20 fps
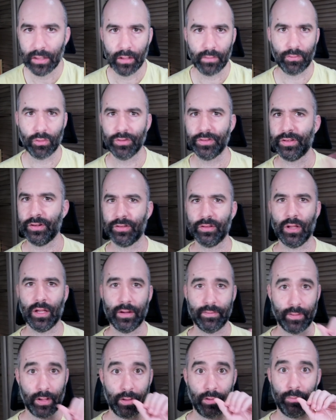Of course, there's a
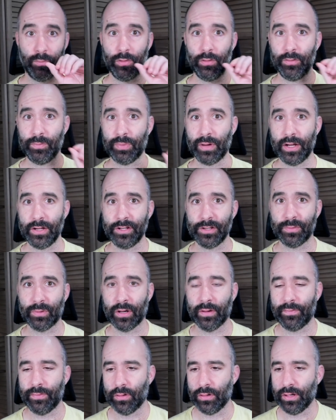lot of other moves, but I just
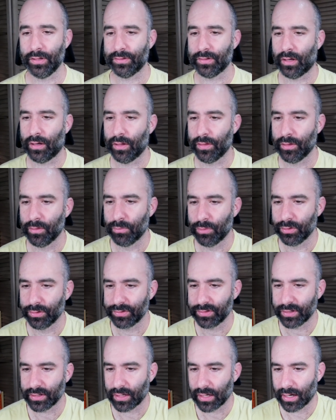want to focus on the
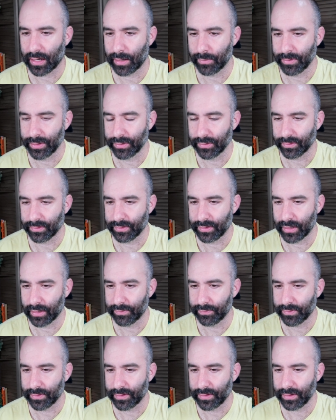most common
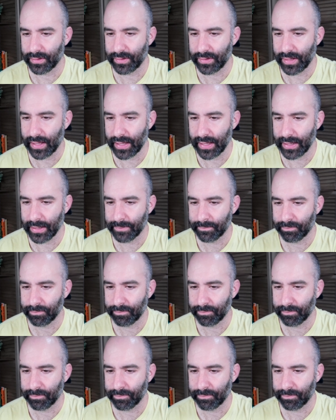stuff today.